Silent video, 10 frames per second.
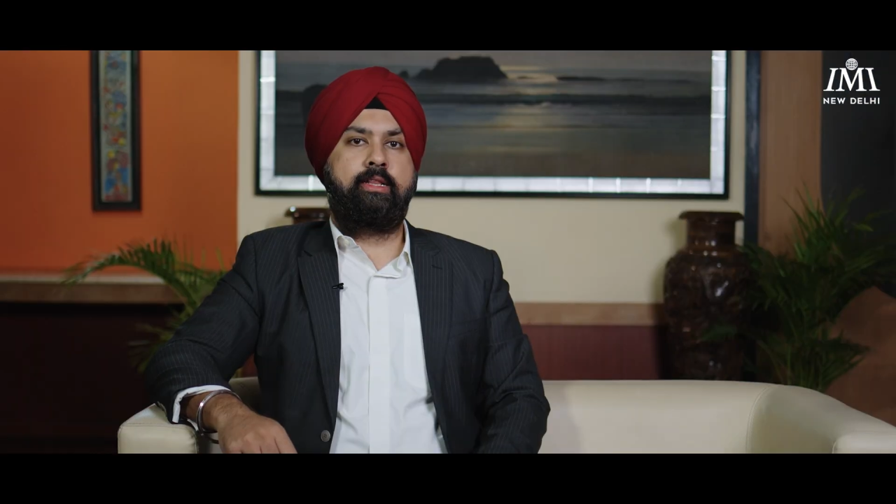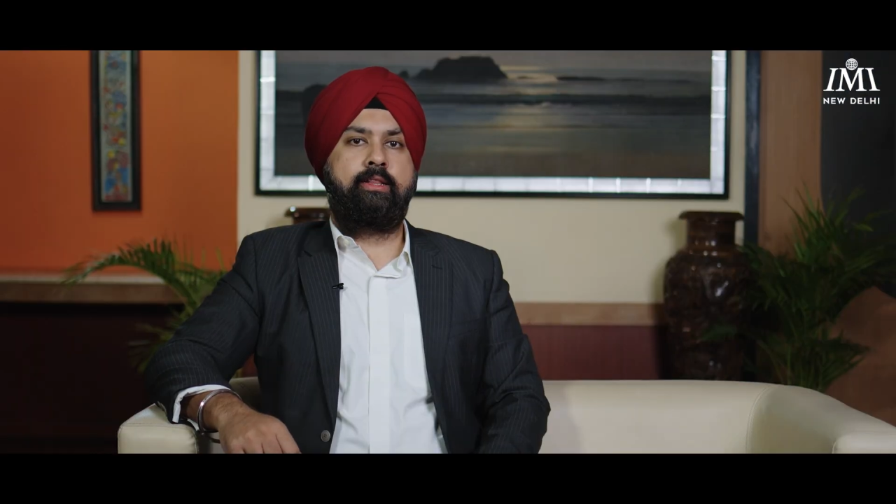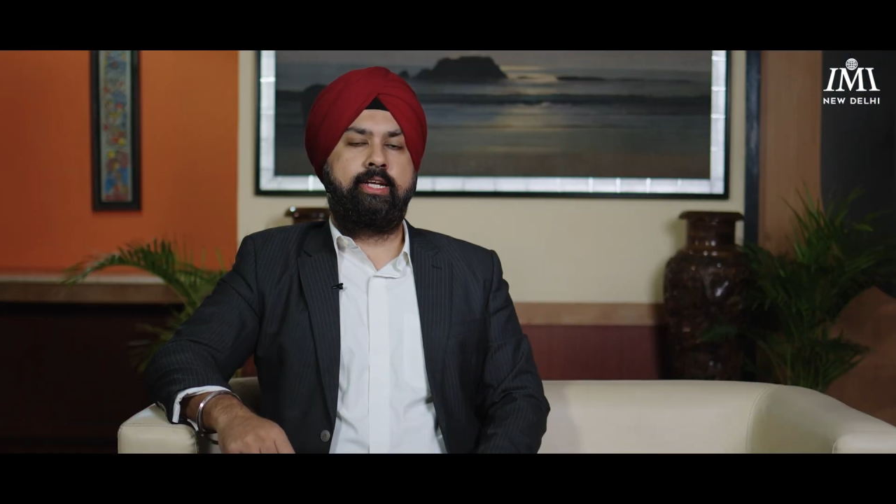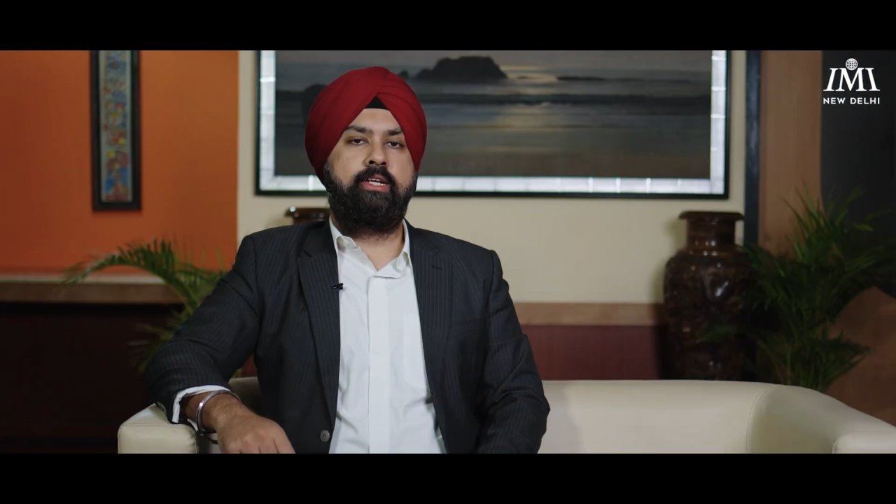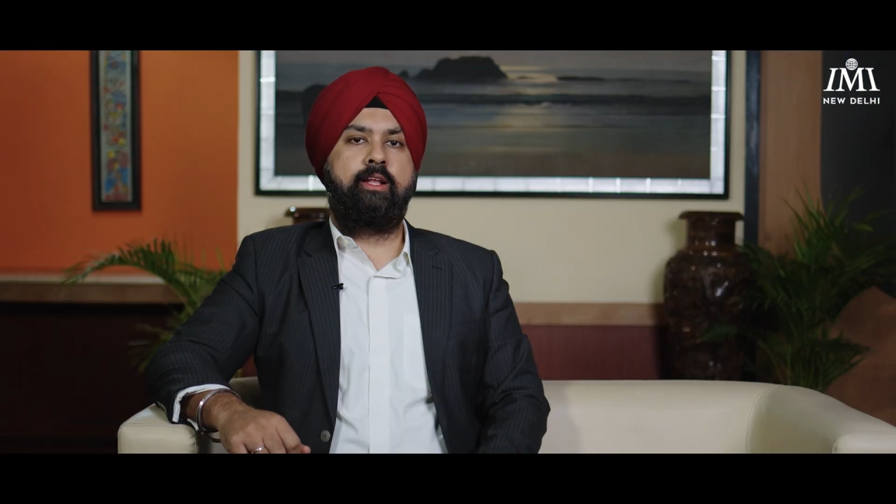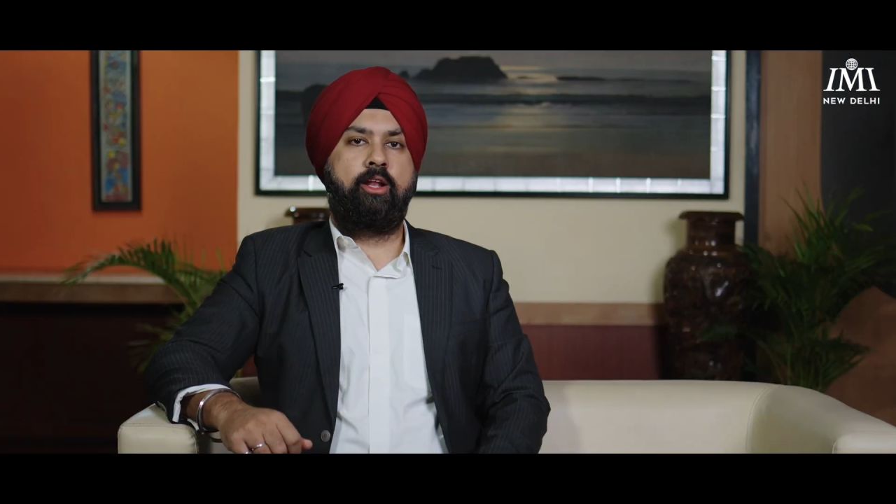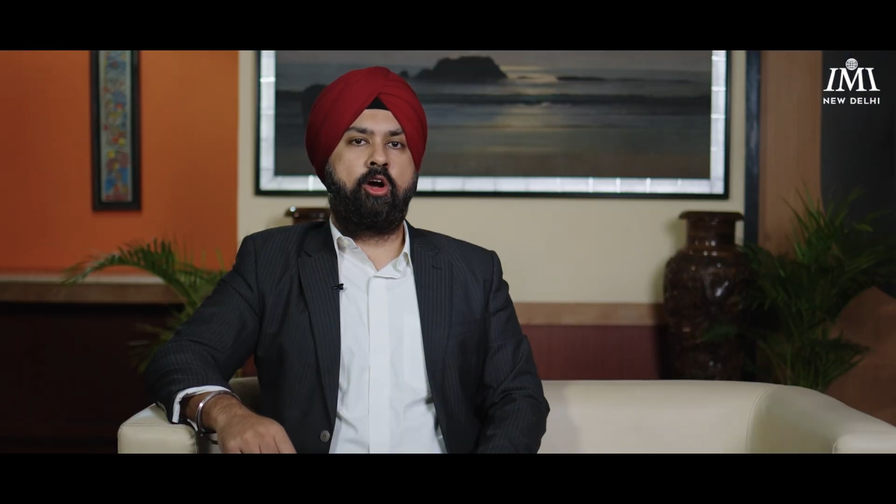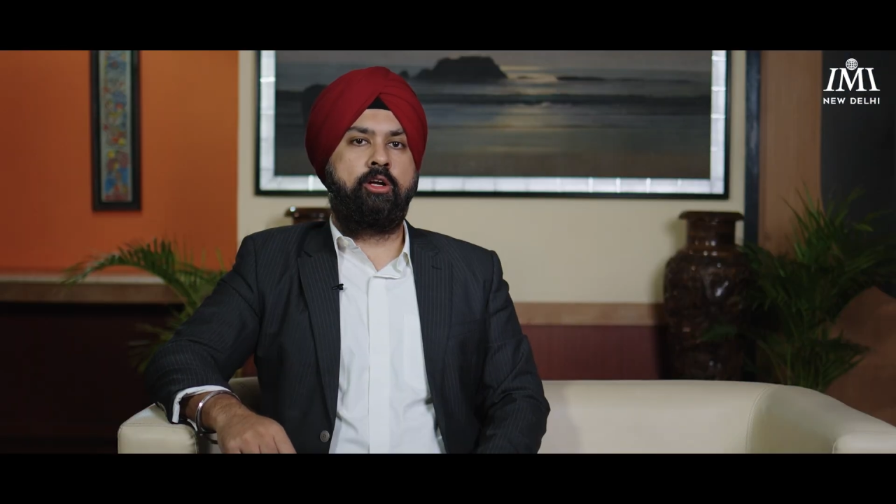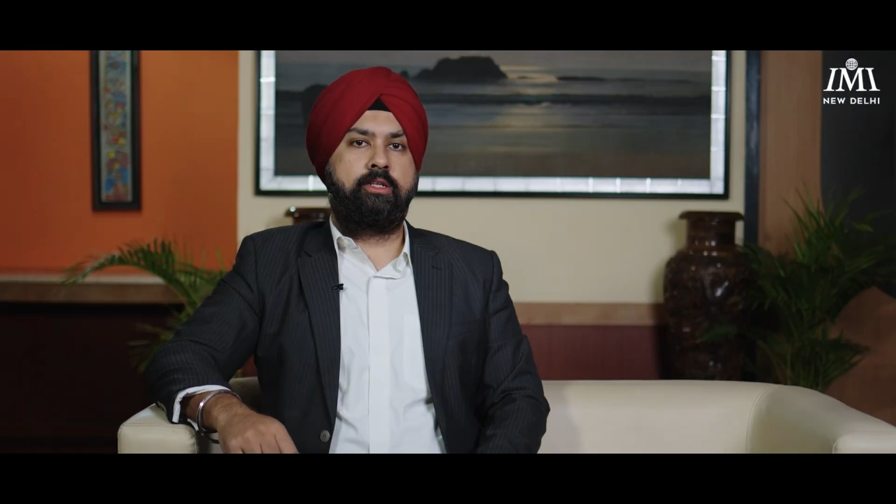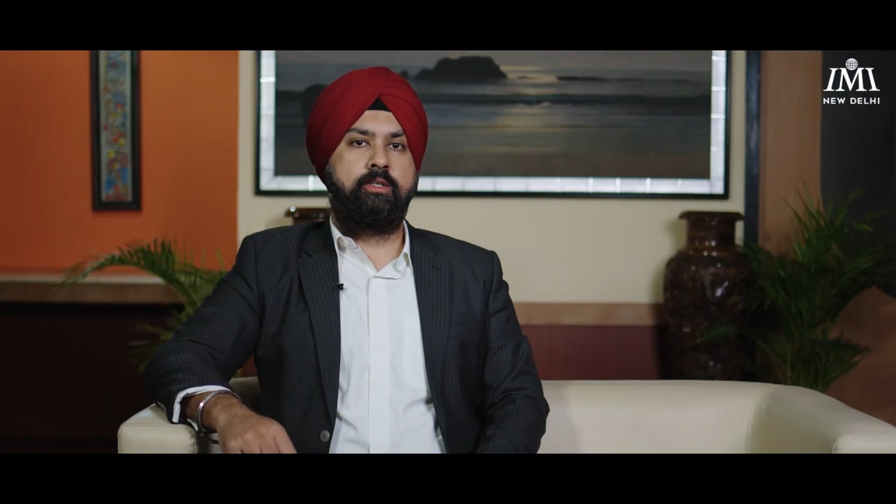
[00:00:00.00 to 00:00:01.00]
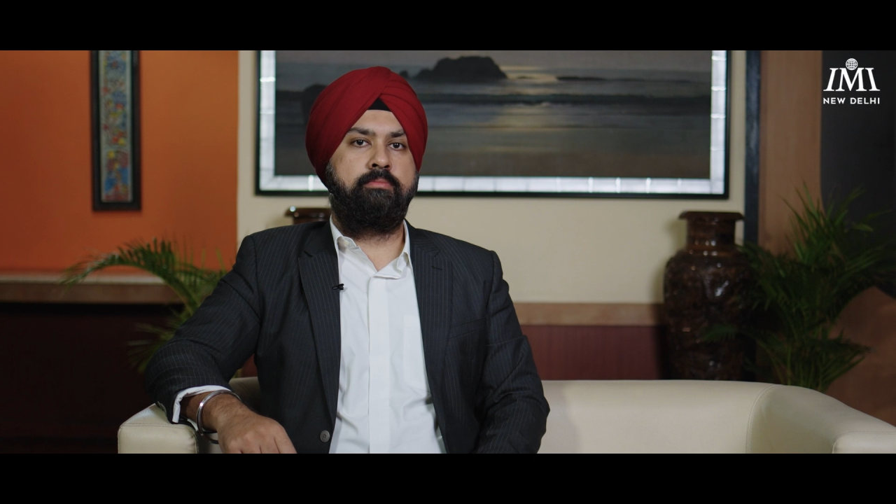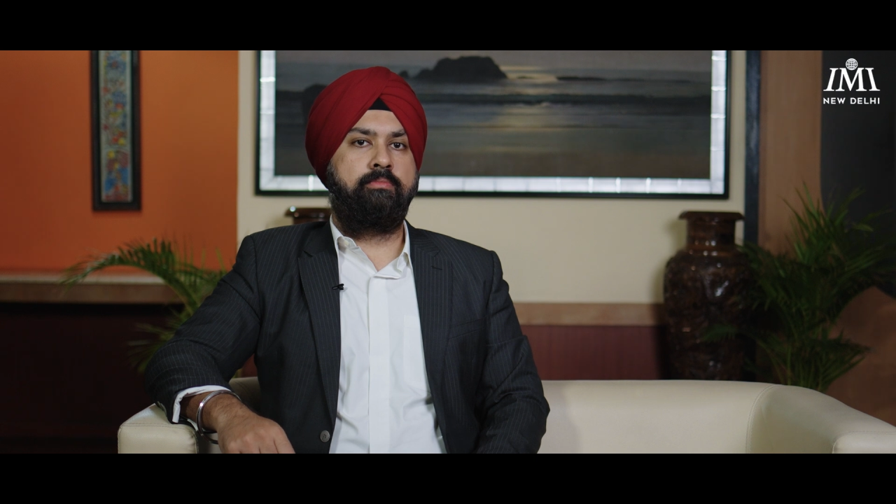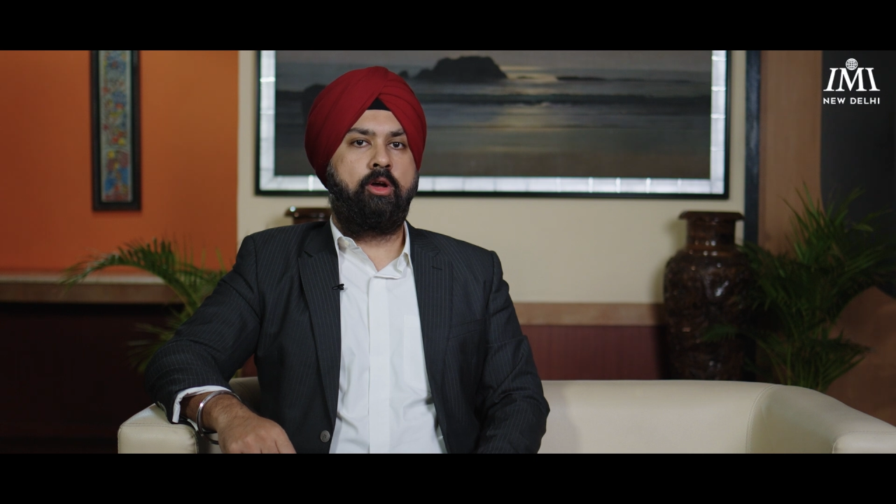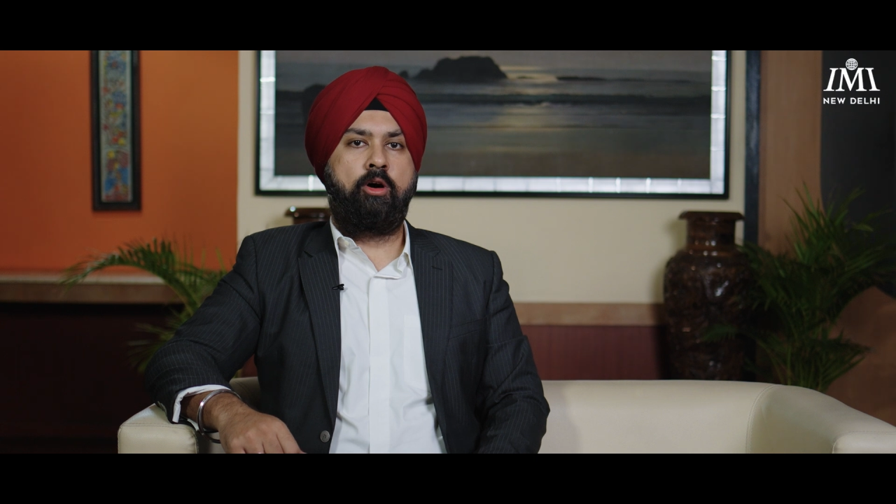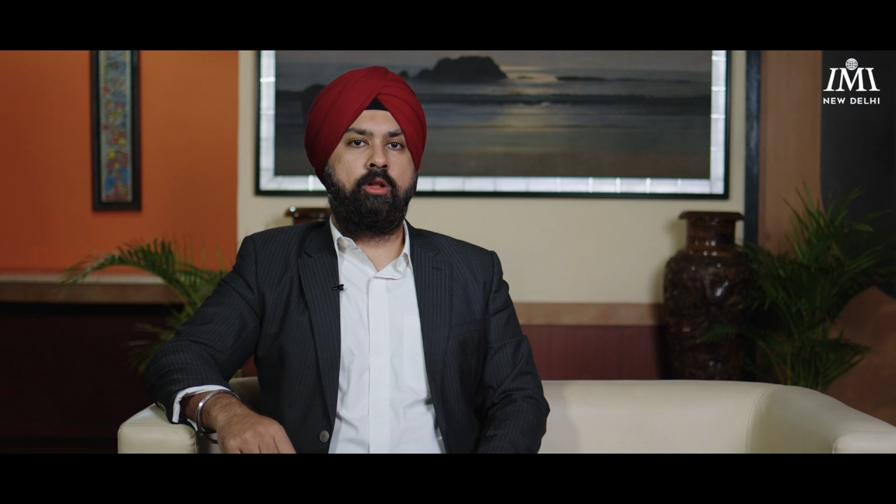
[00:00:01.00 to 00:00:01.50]
think long-term,
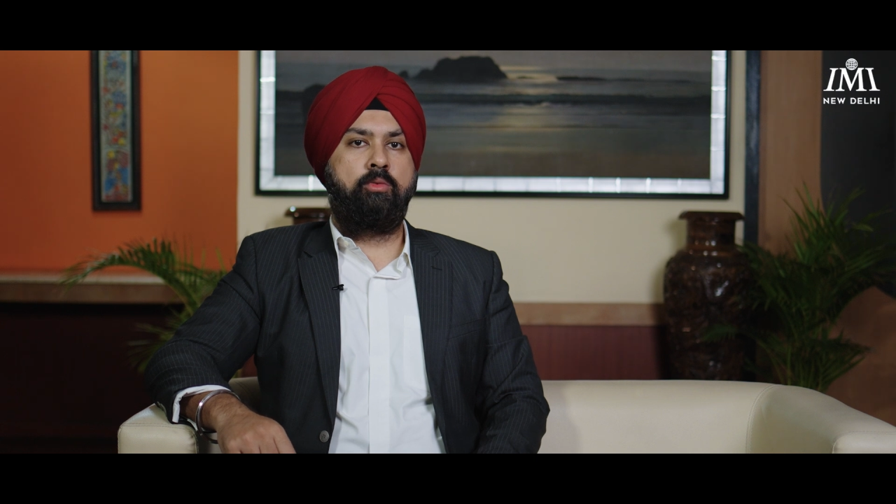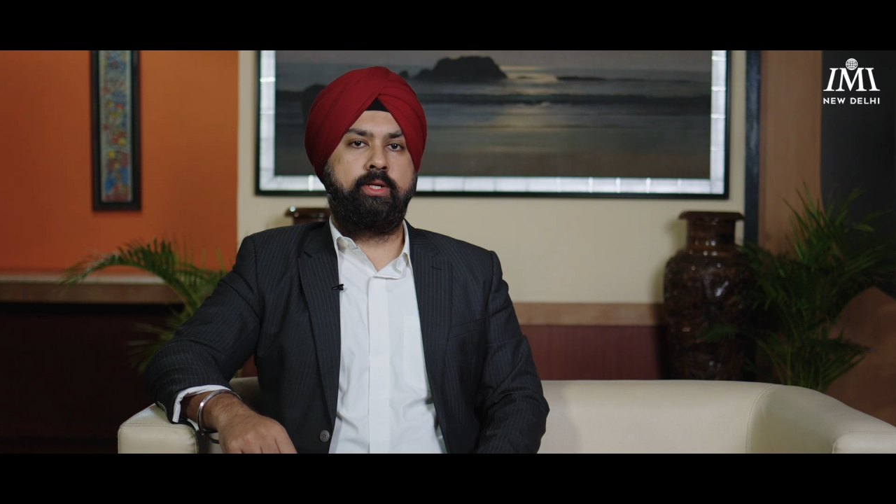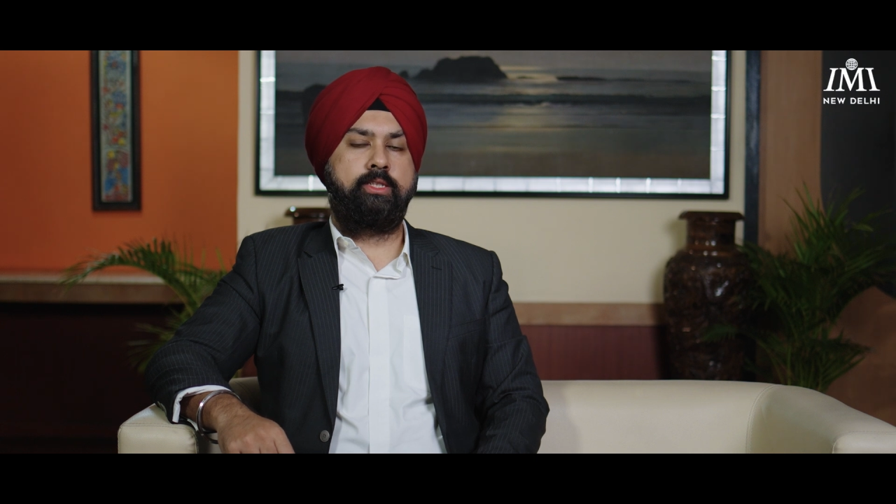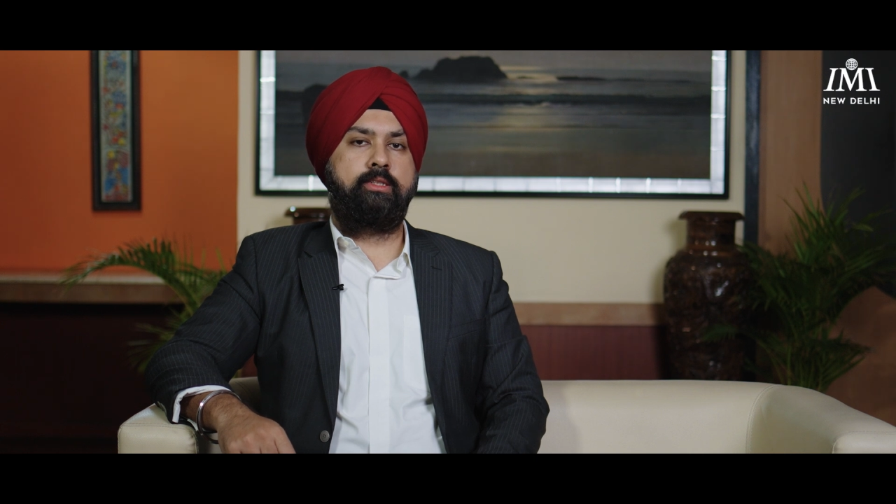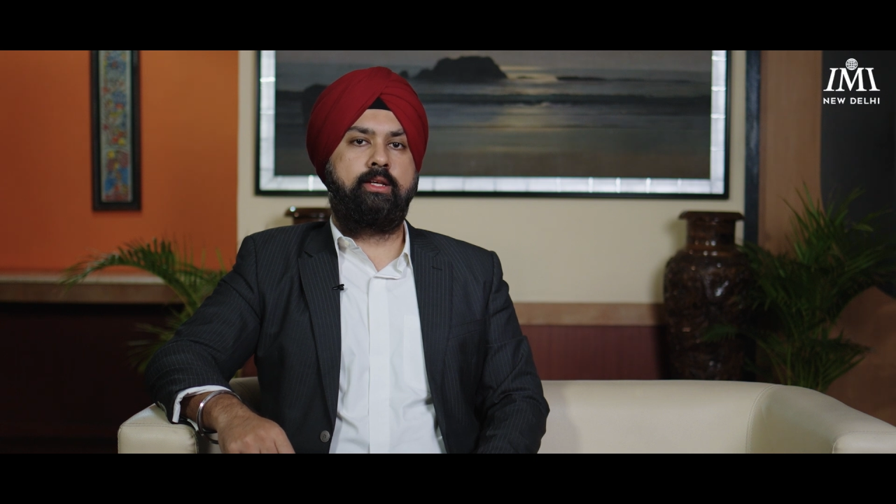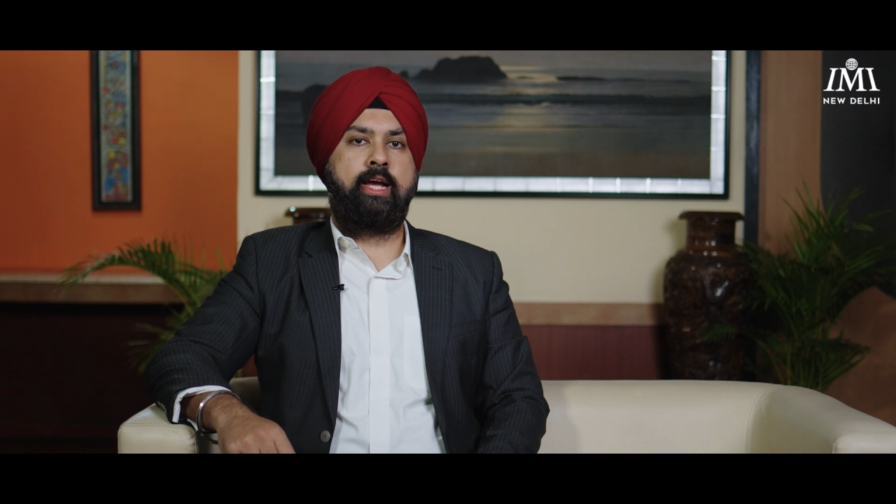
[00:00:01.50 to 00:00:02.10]
always,